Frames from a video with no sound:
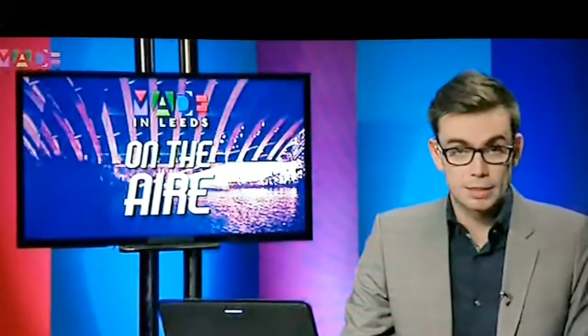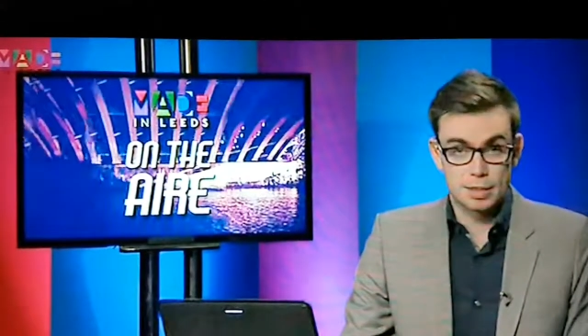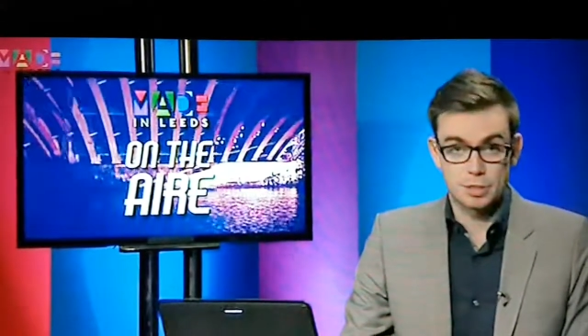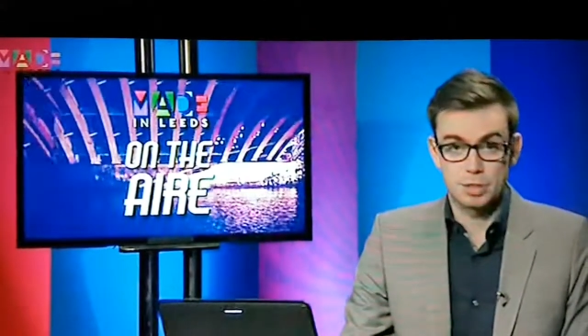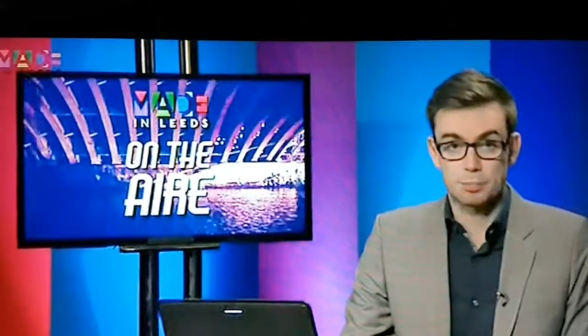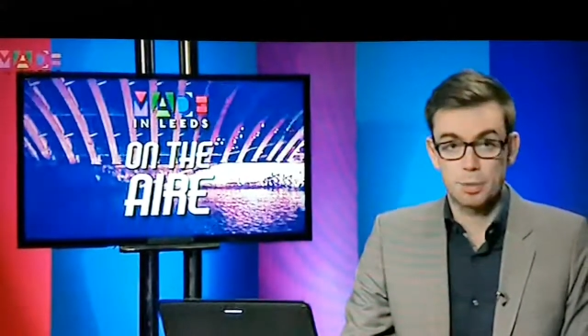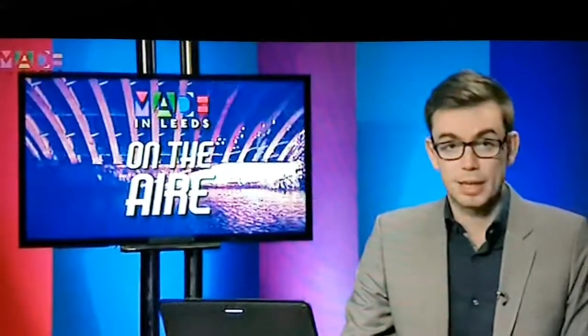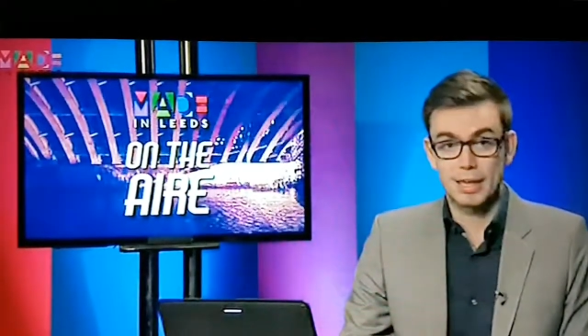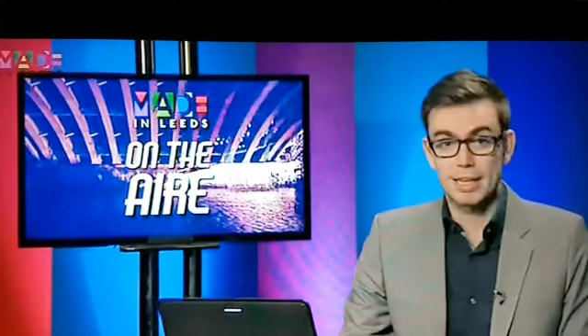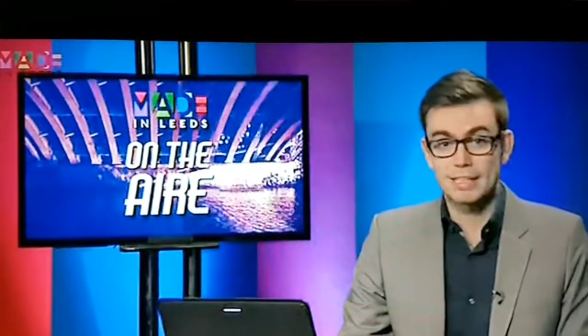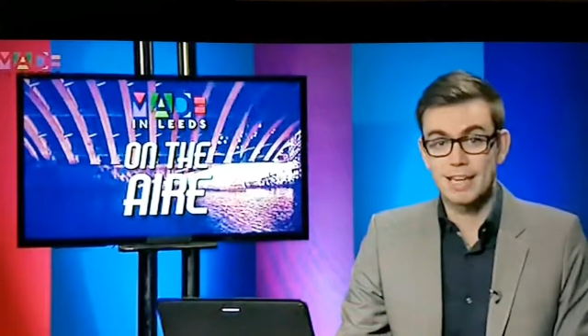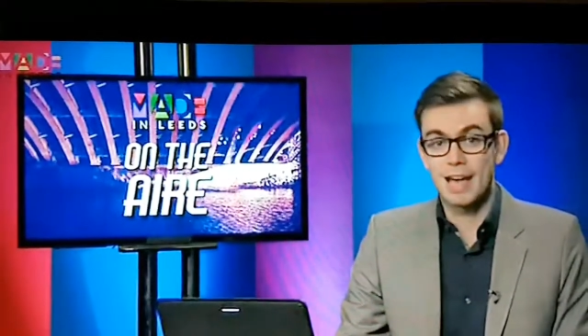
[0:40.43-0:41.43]
such as brain
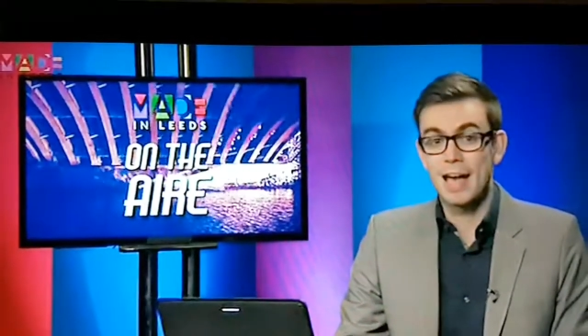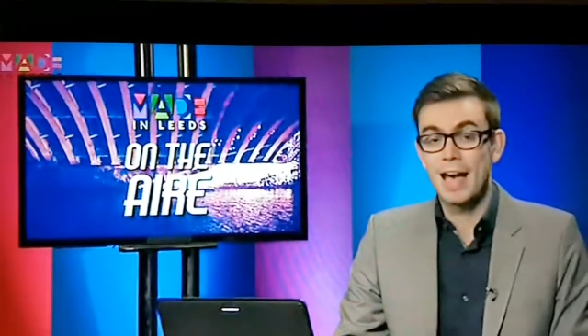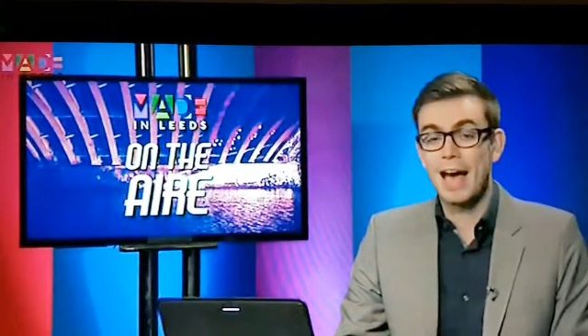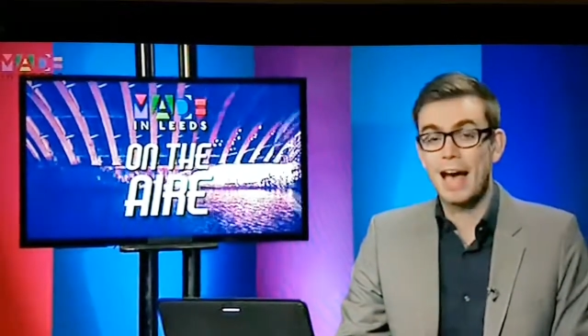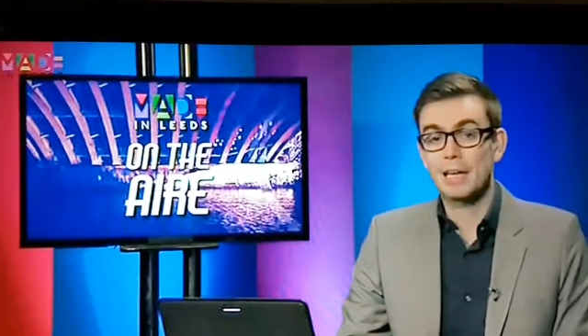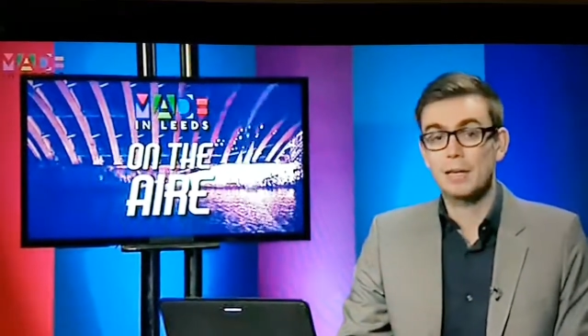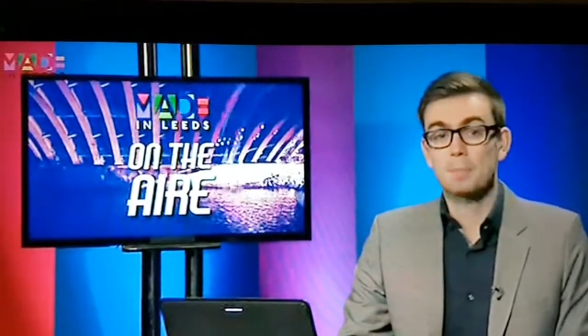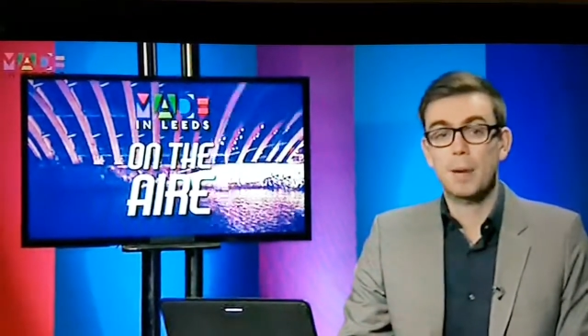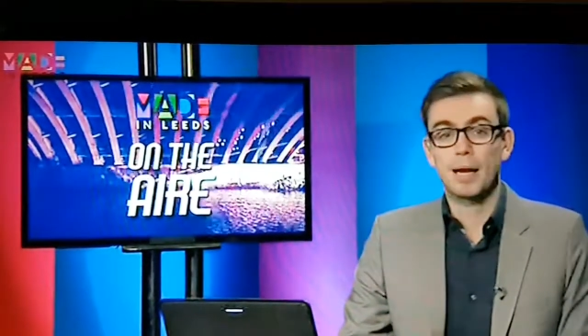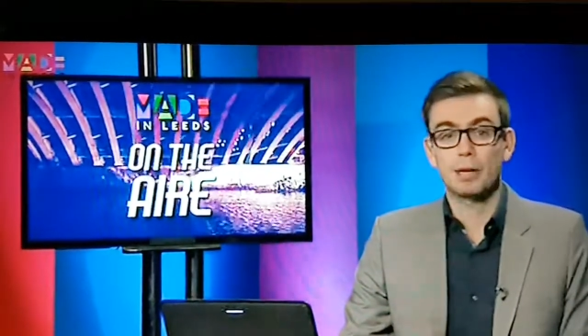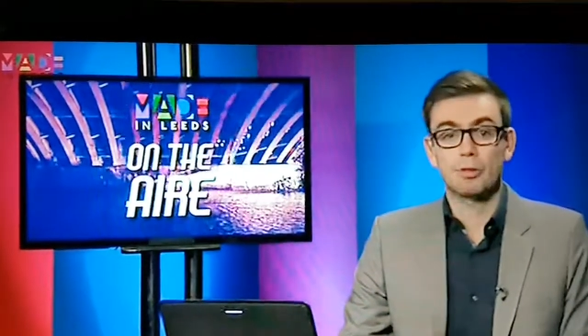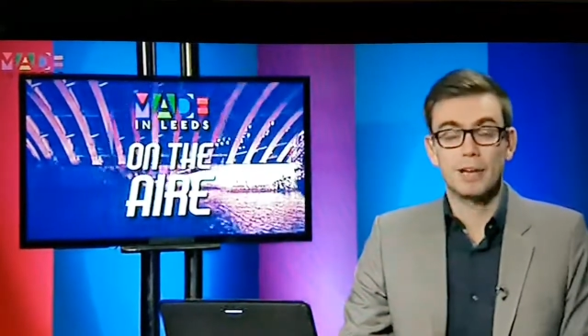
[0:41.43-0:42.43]
cancer and
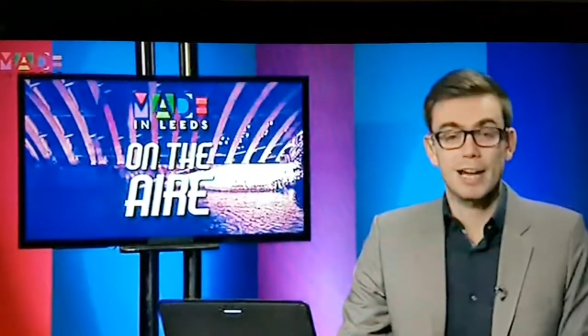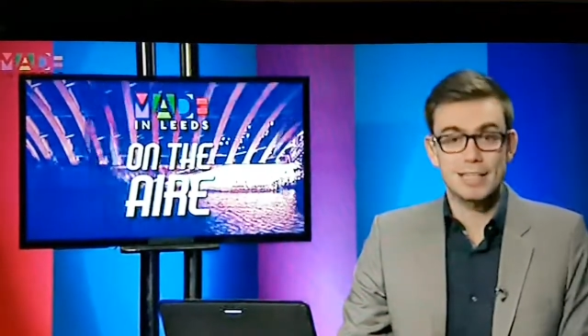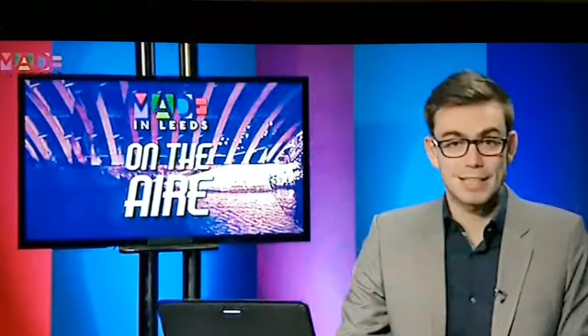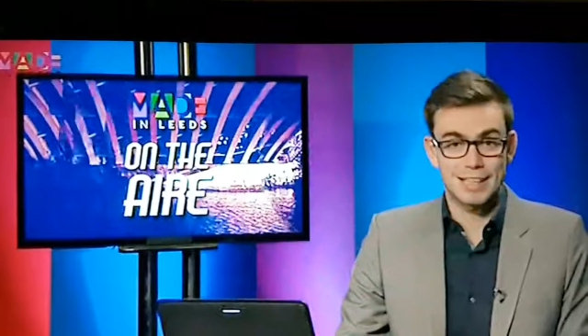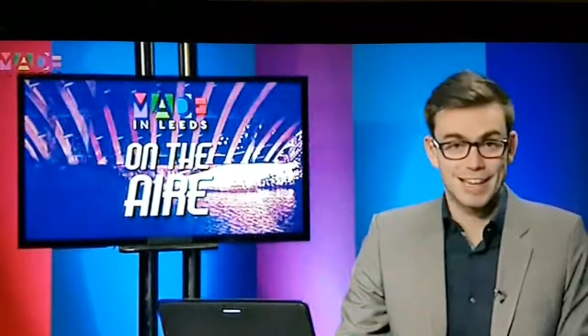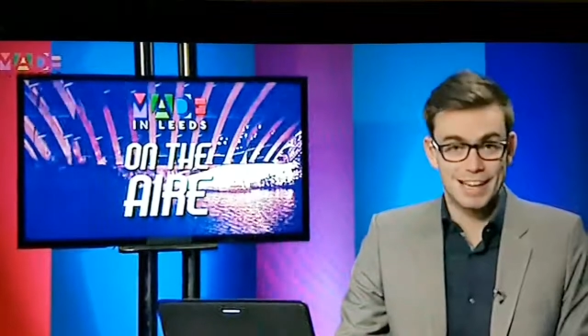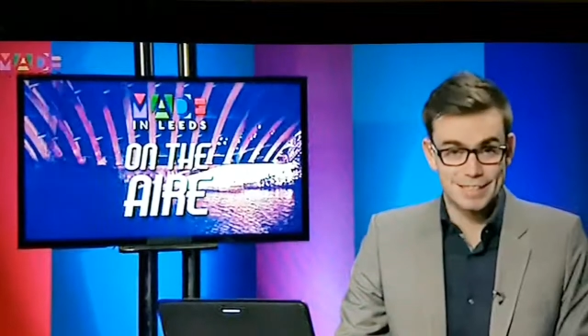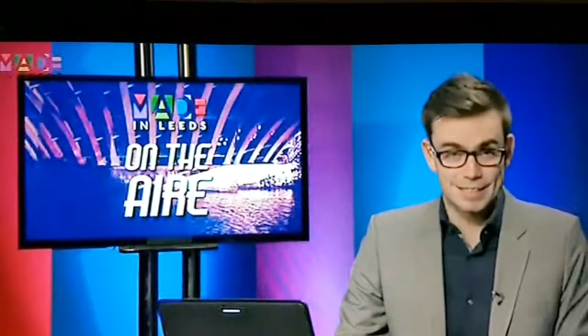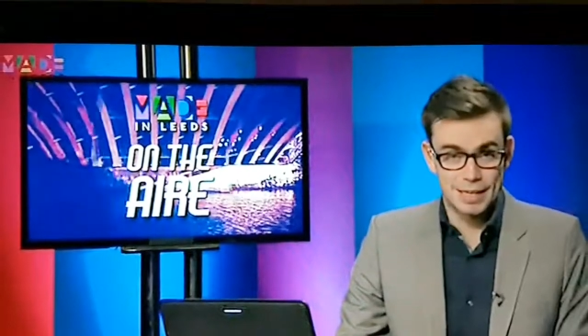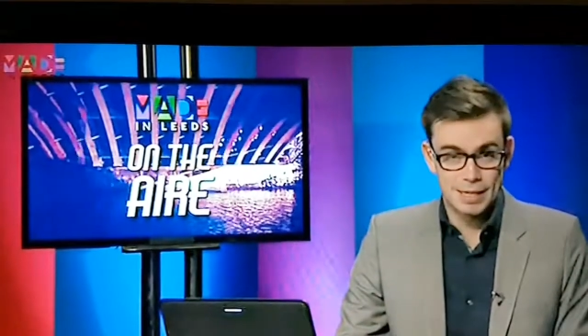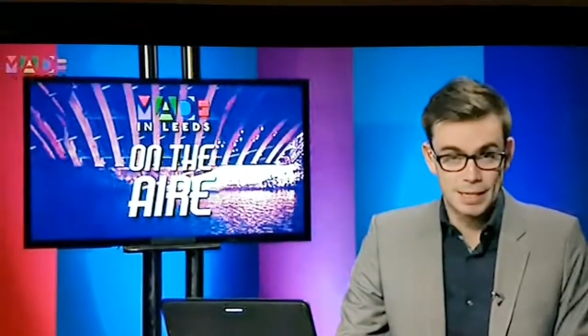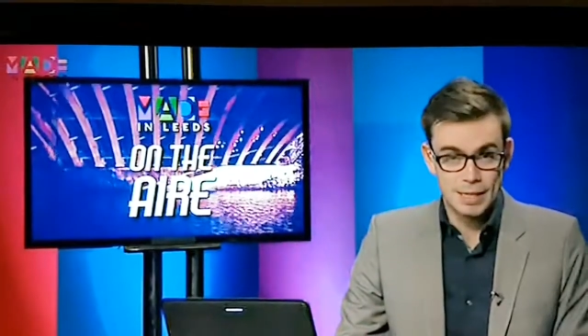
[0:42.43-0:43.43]
pancreatic cancer.